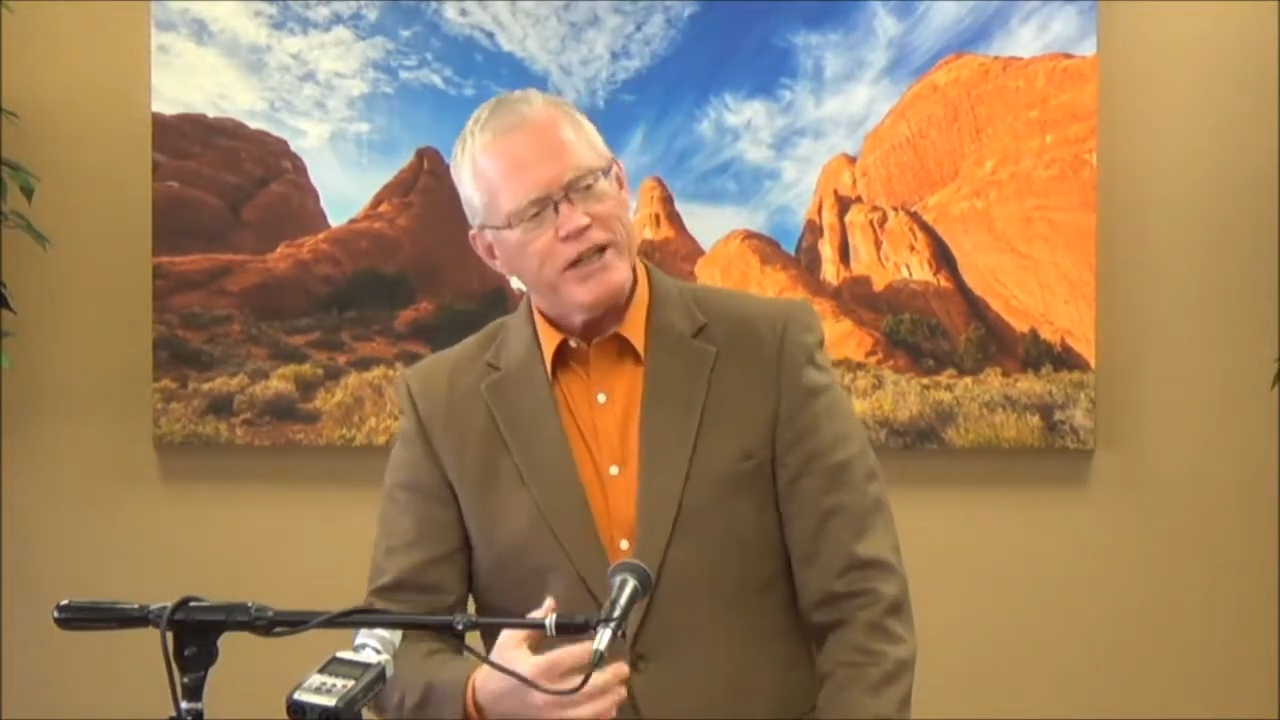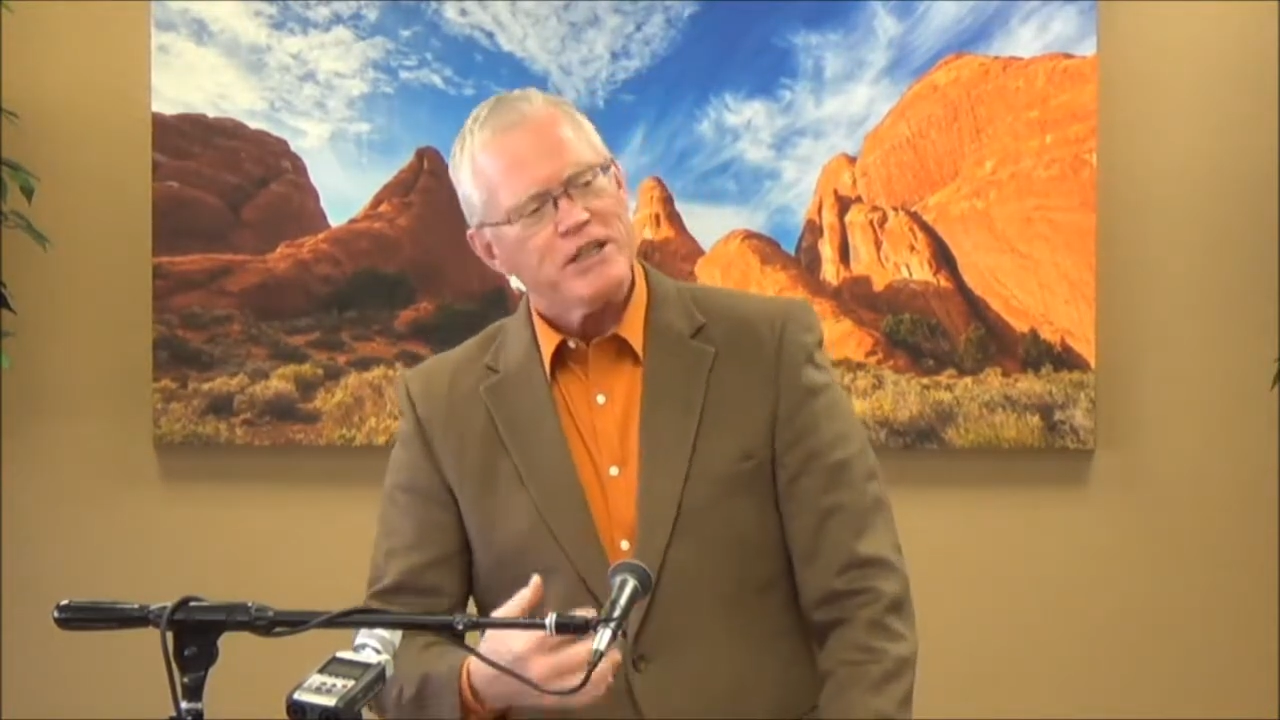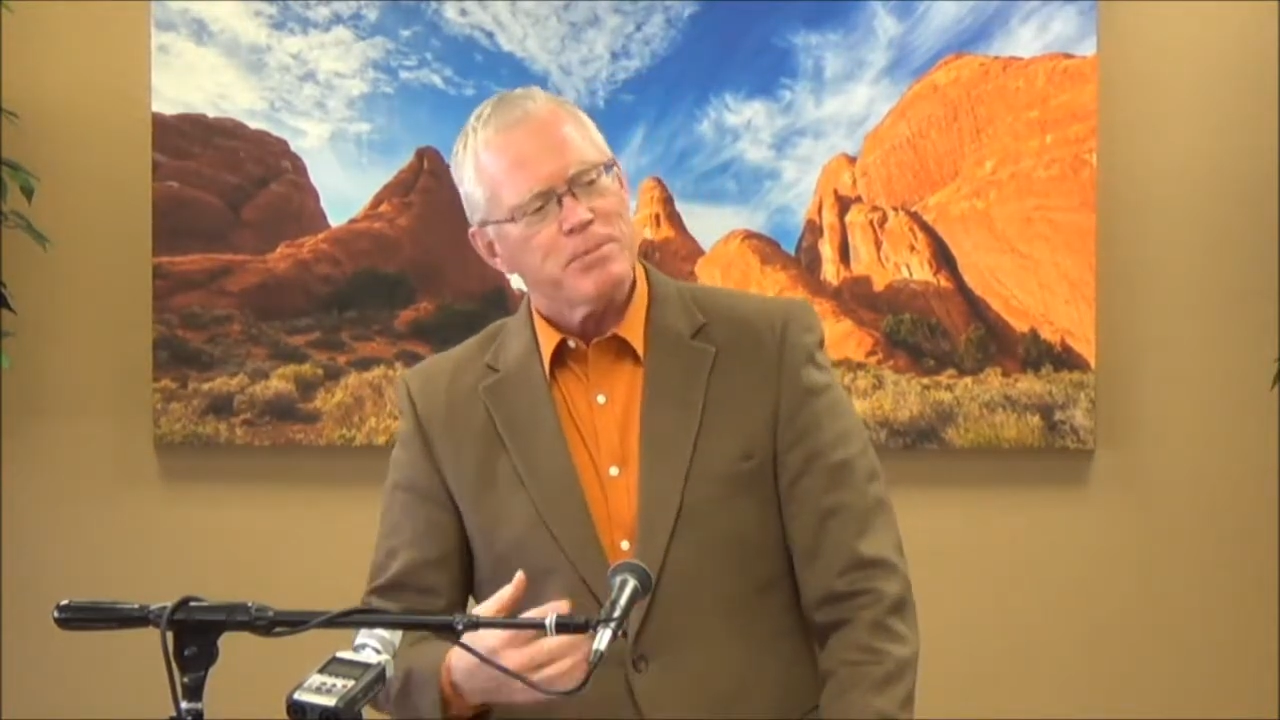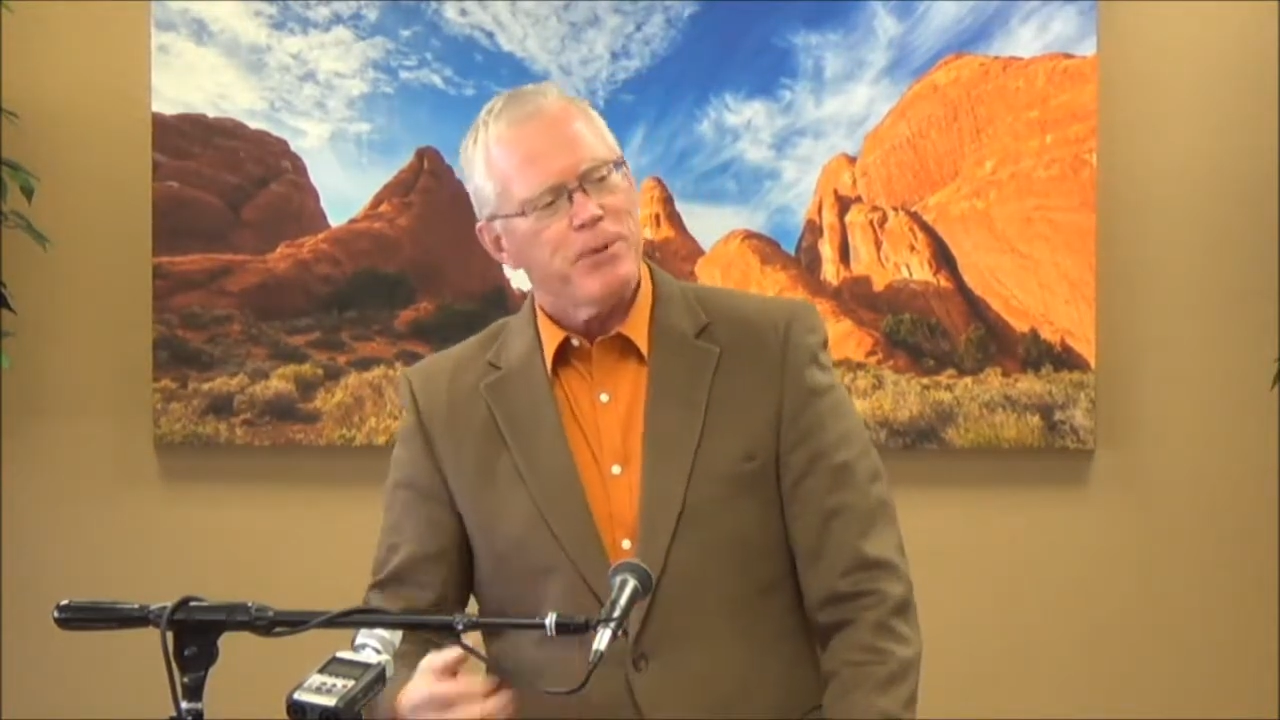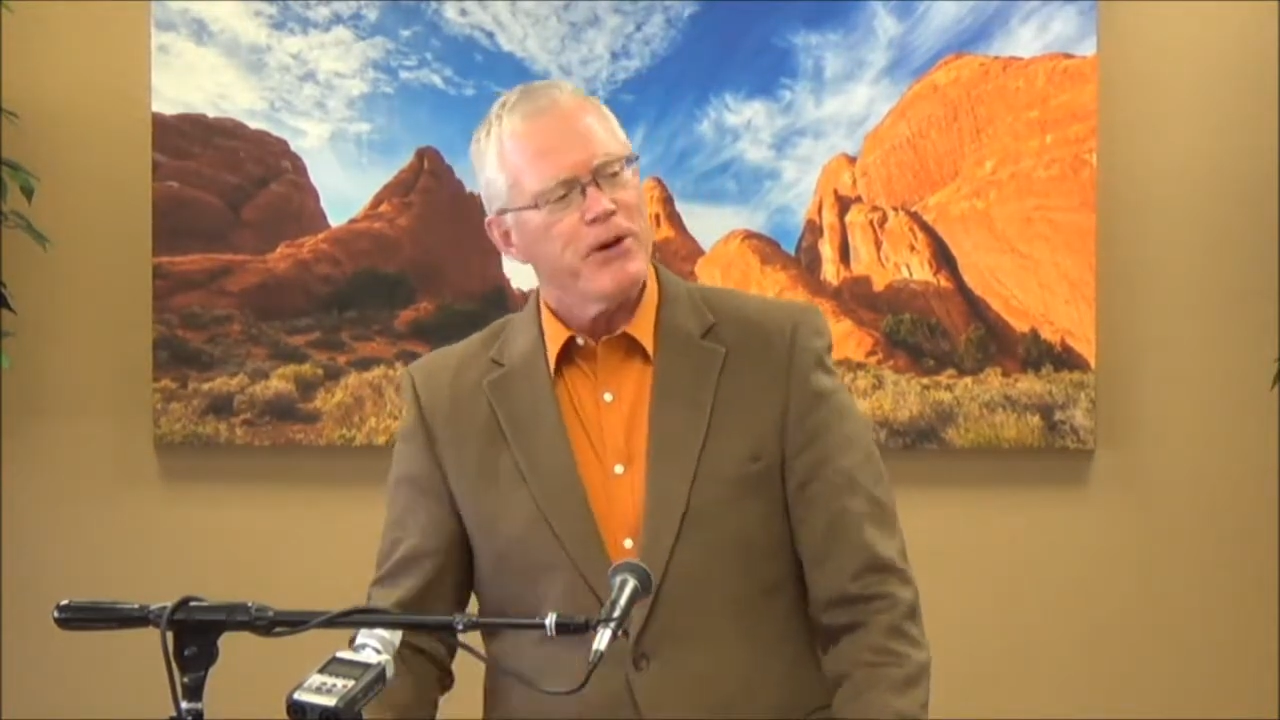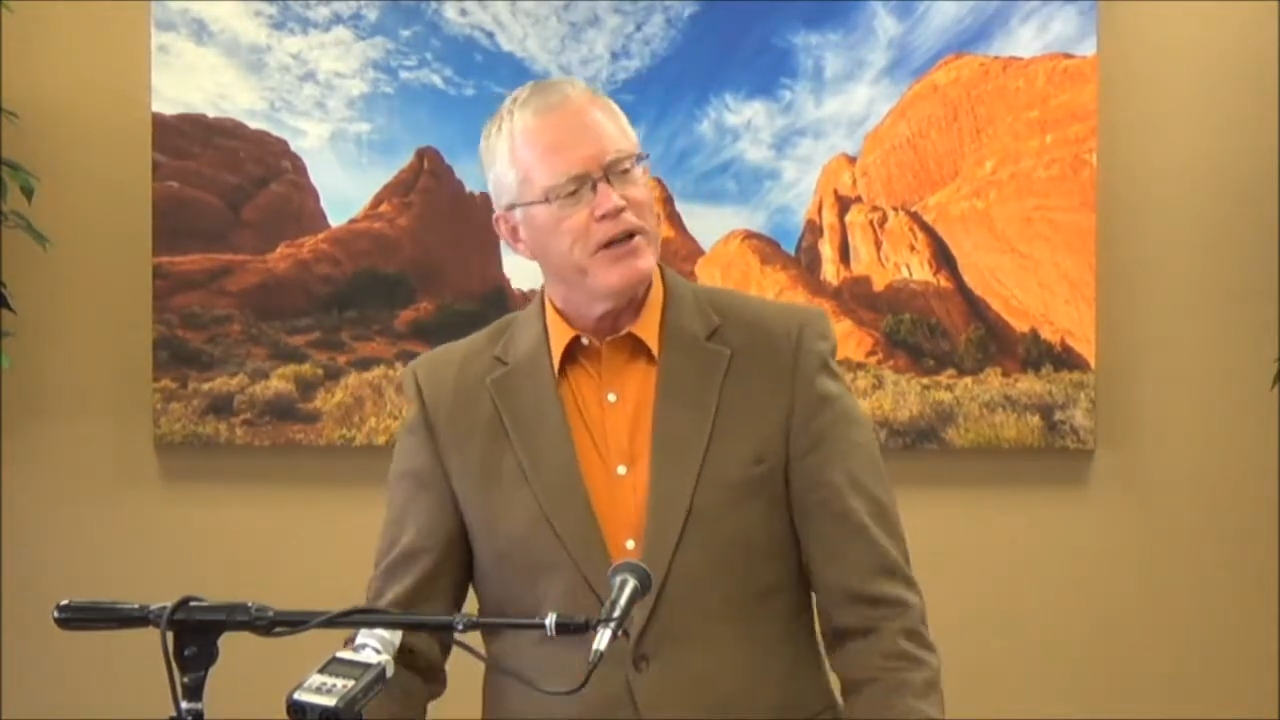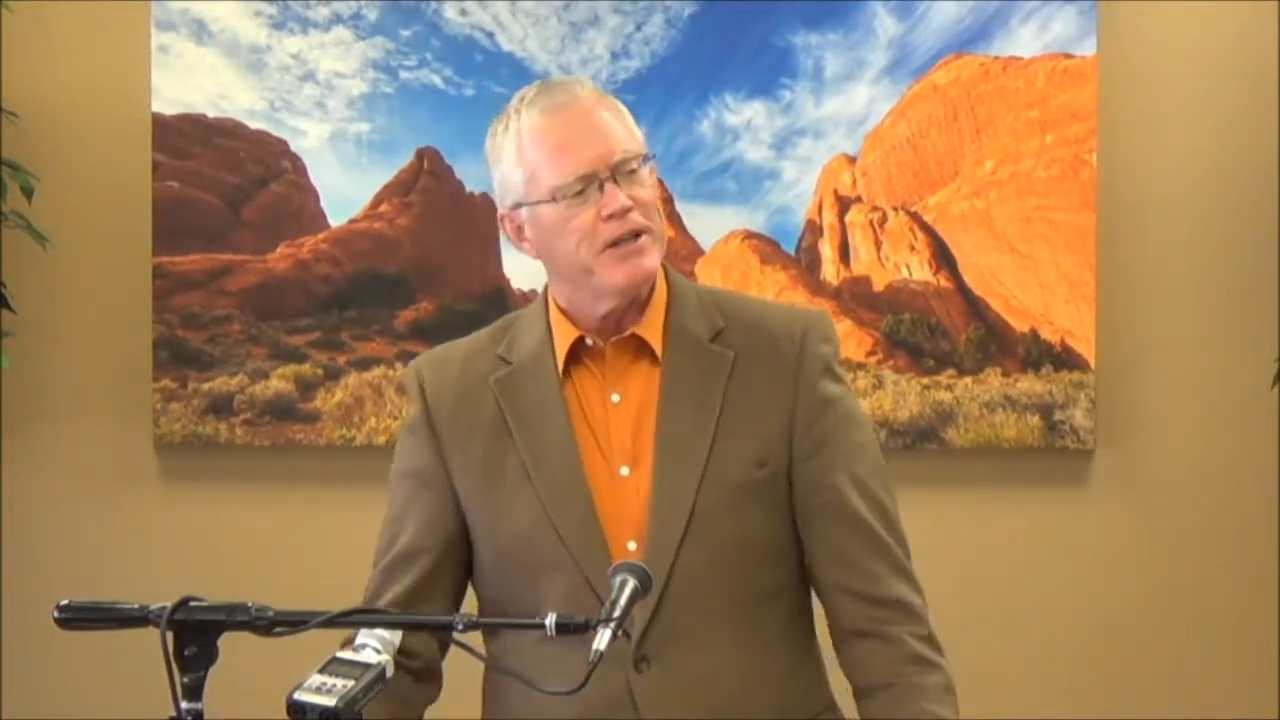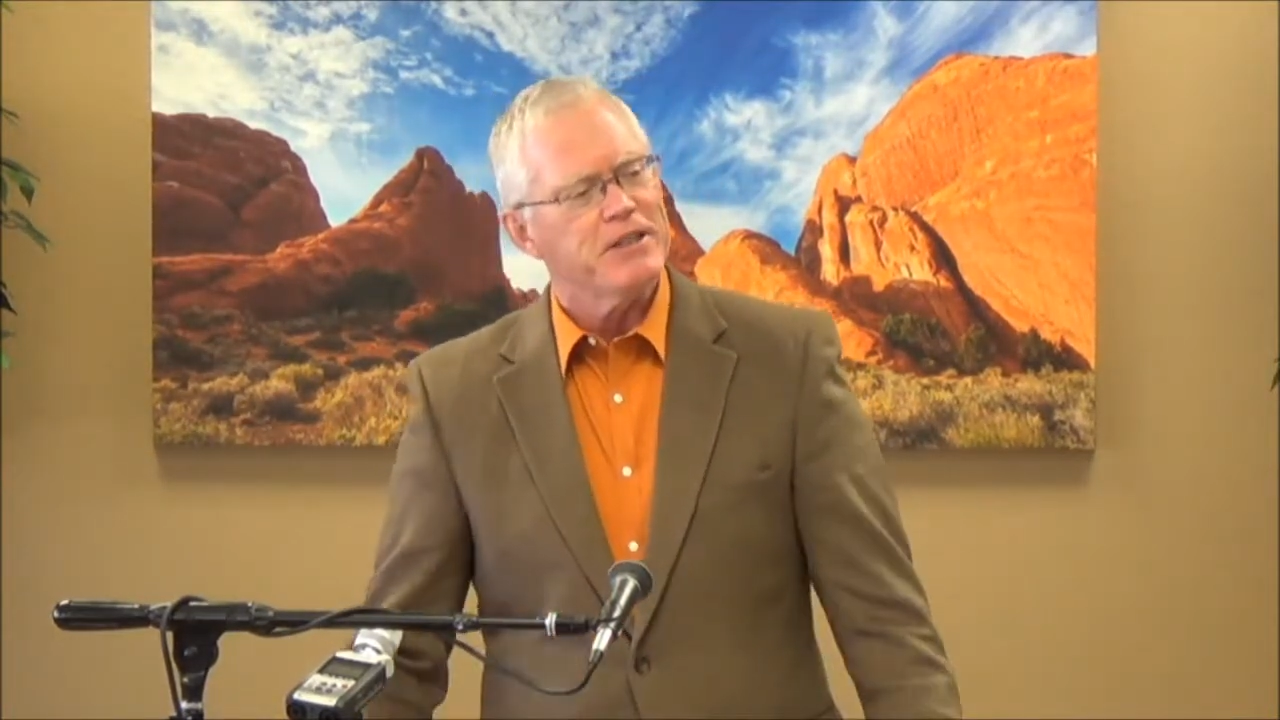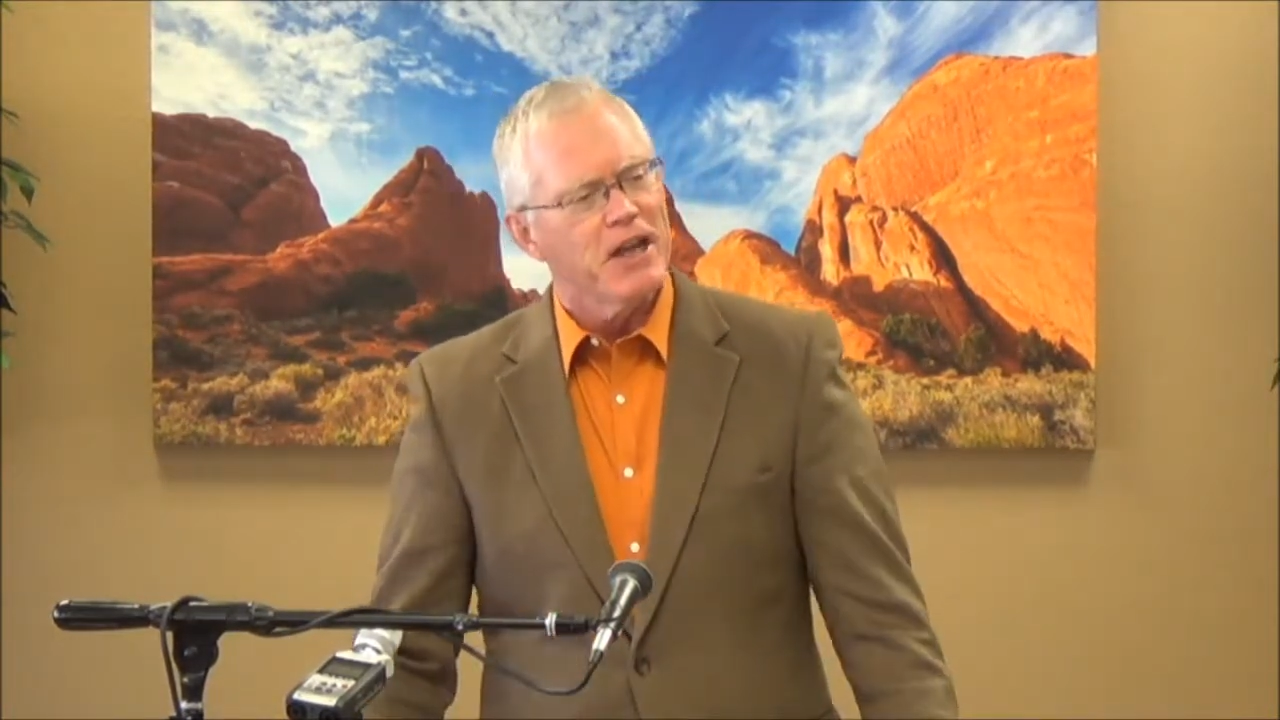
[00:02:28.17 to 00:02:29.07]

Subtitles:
experience